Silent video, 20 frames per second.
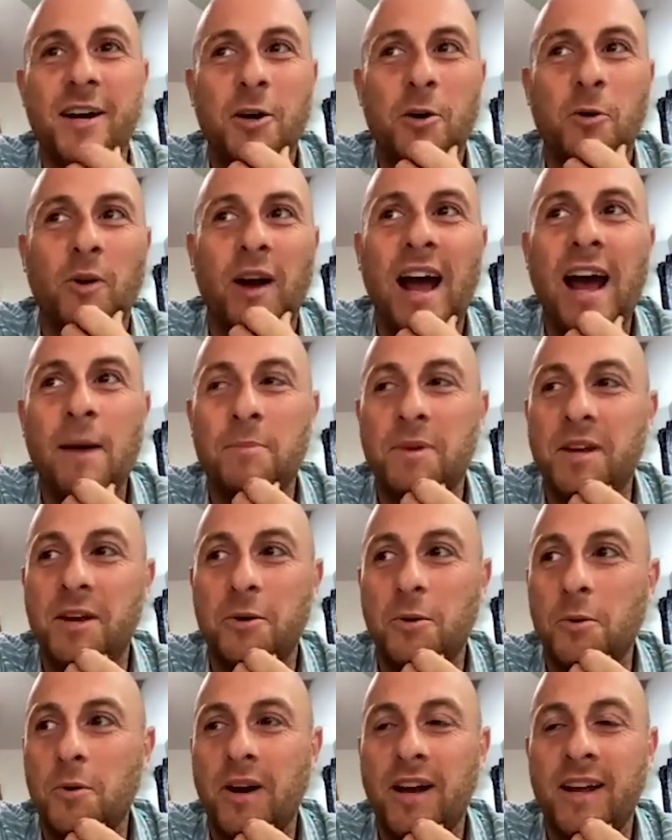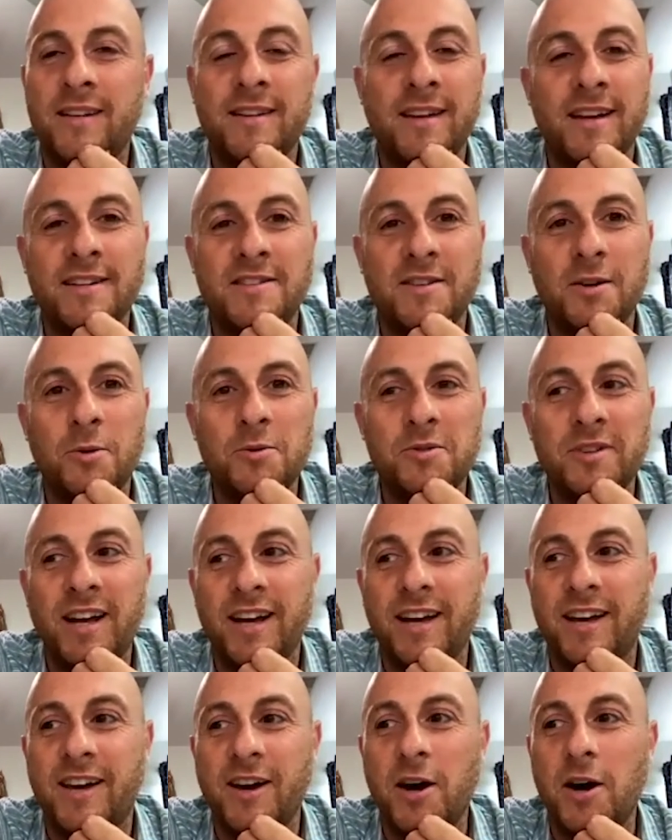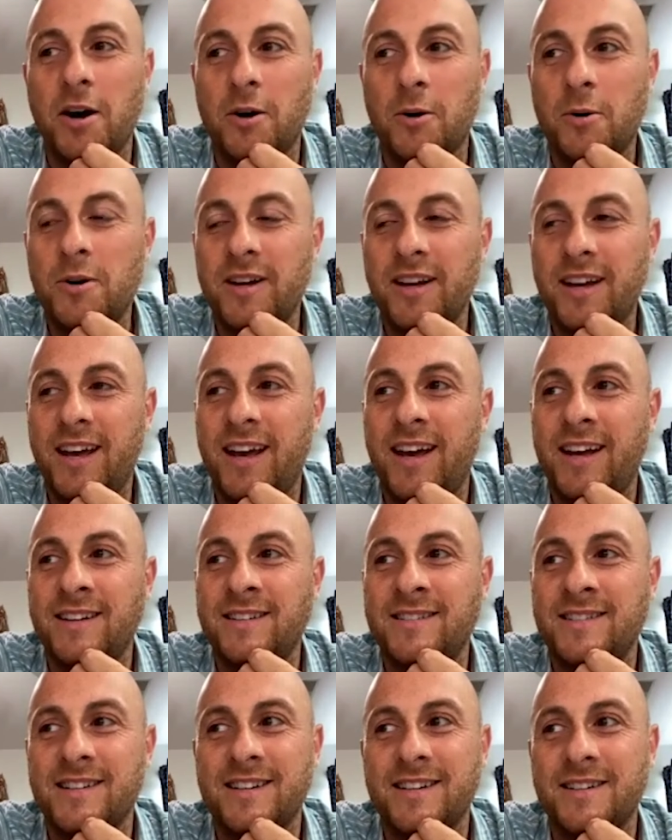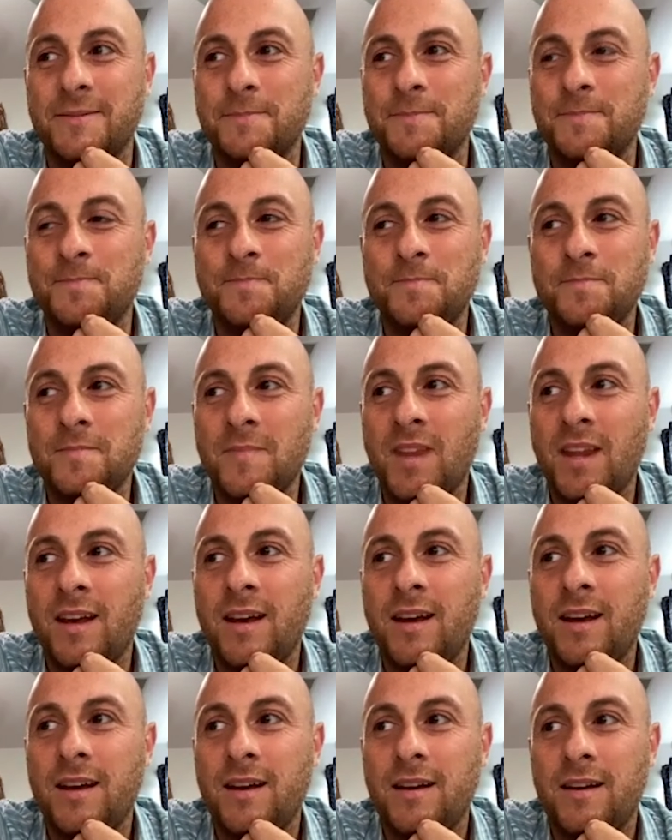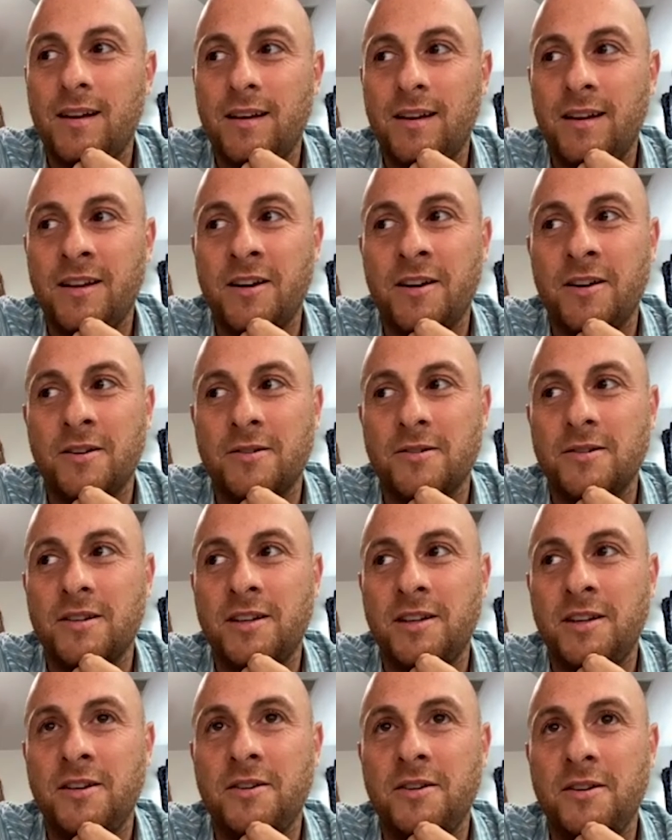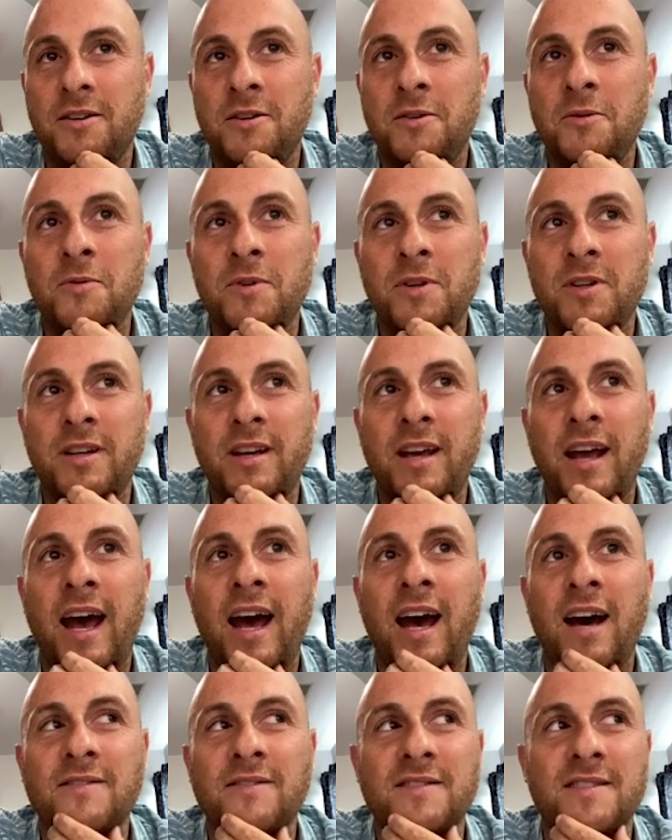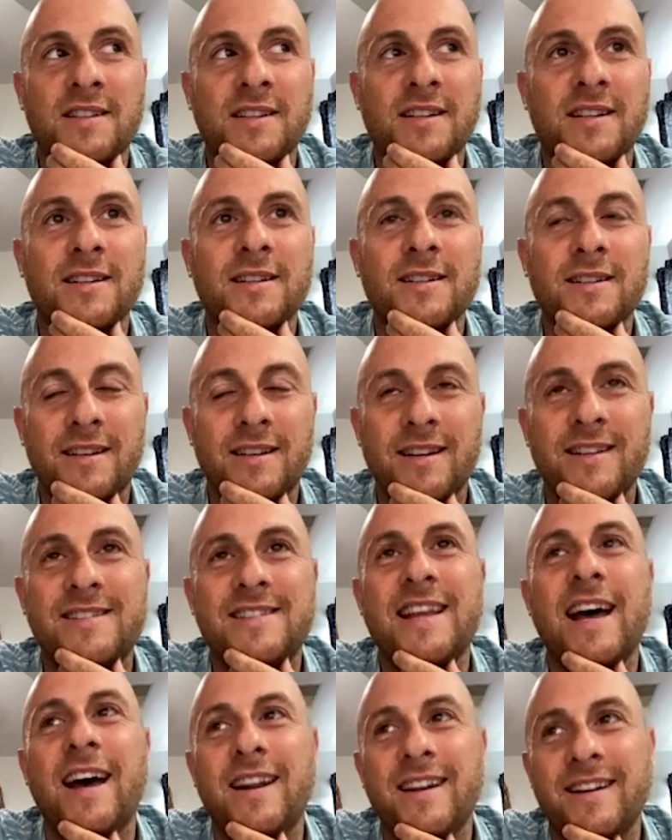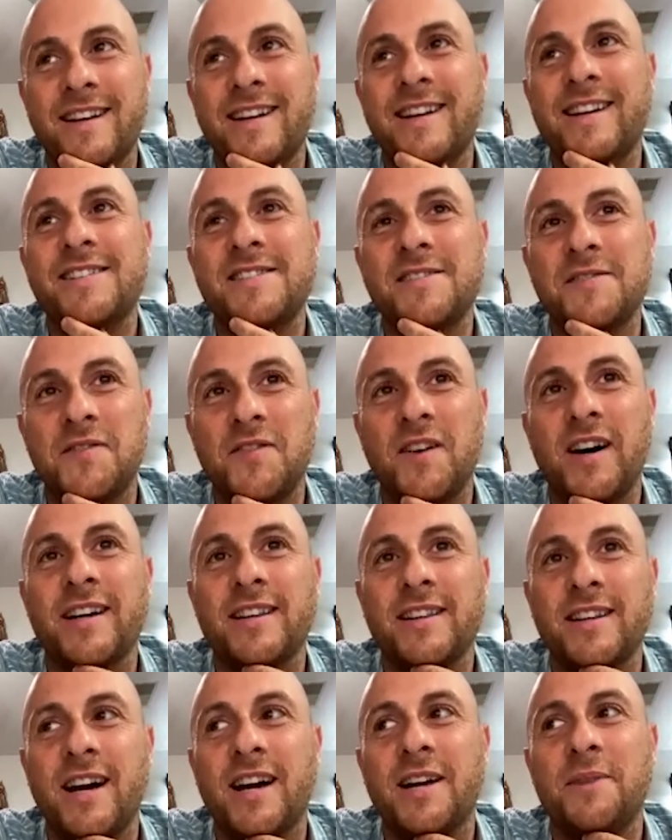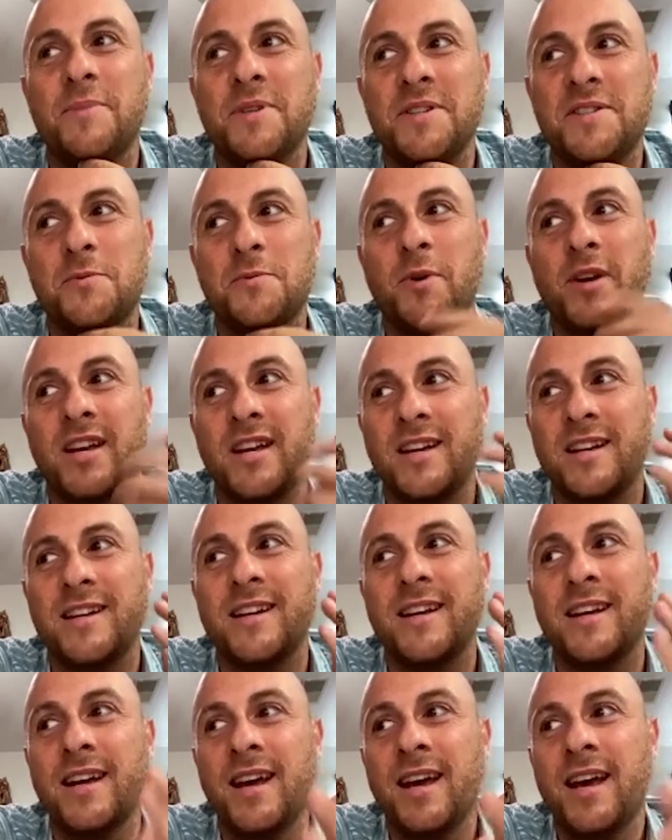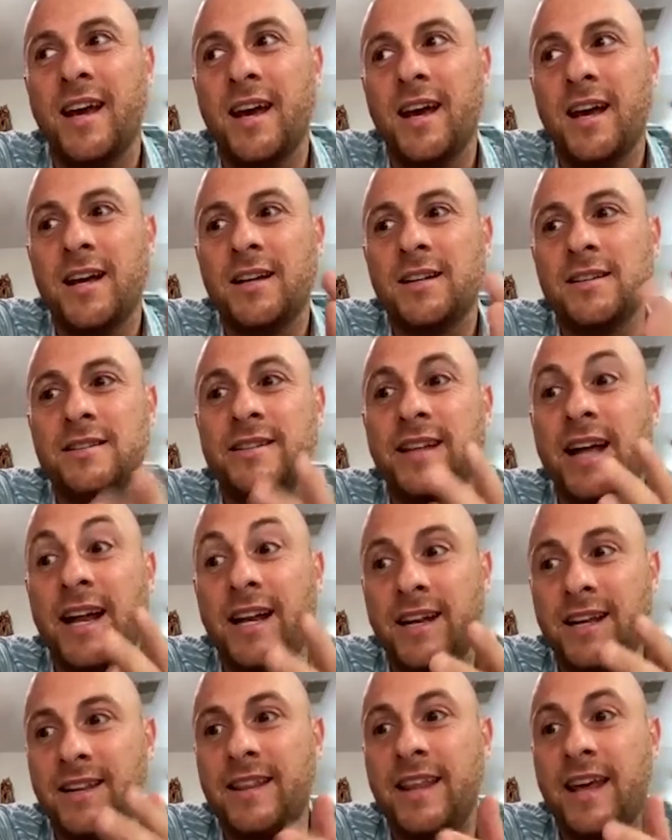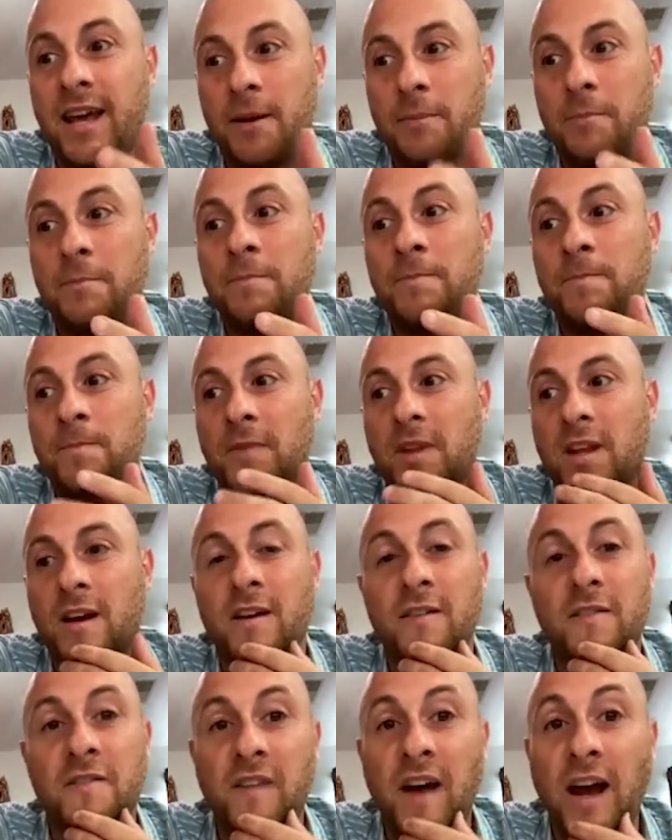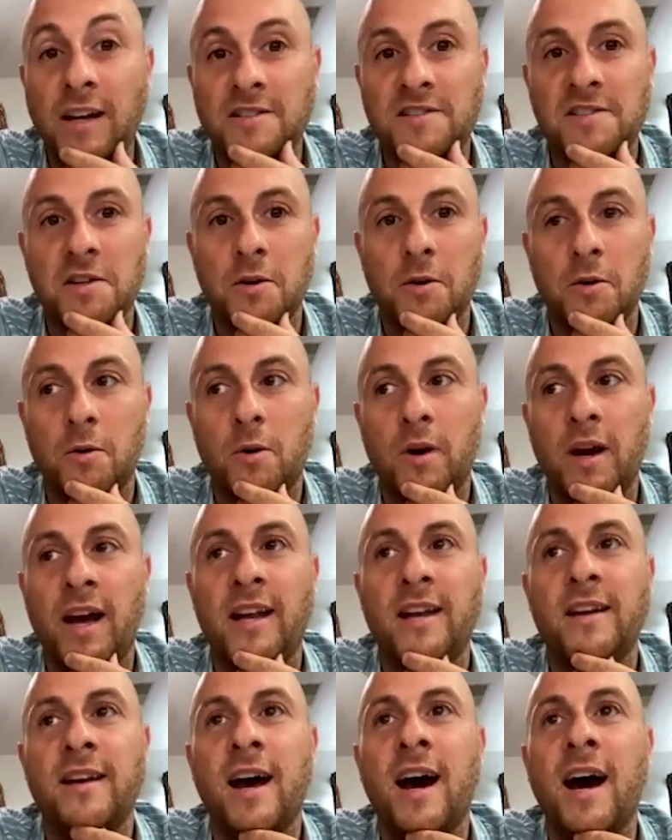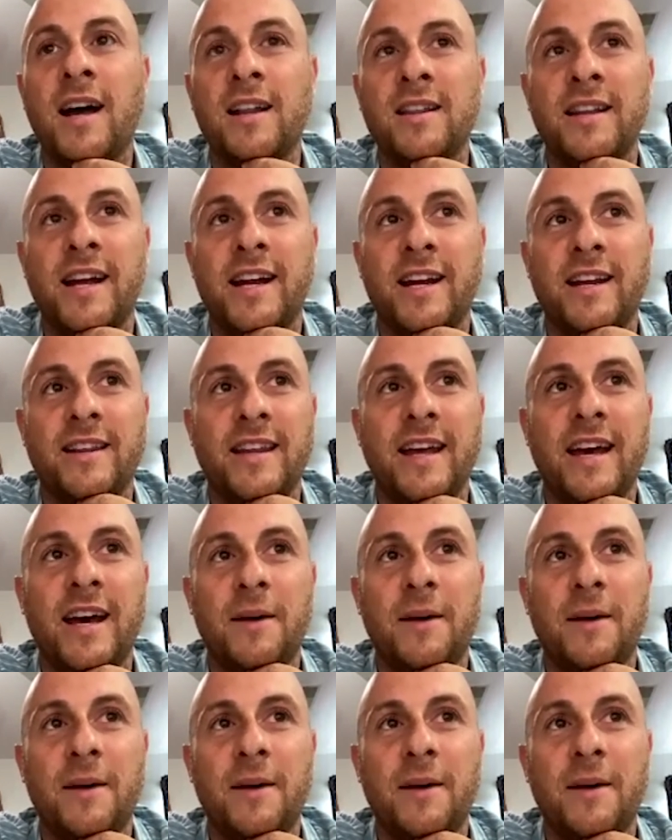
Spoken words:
grab you and they don't let go. And, you really have to, it is a fine line between letting them affect you and not letting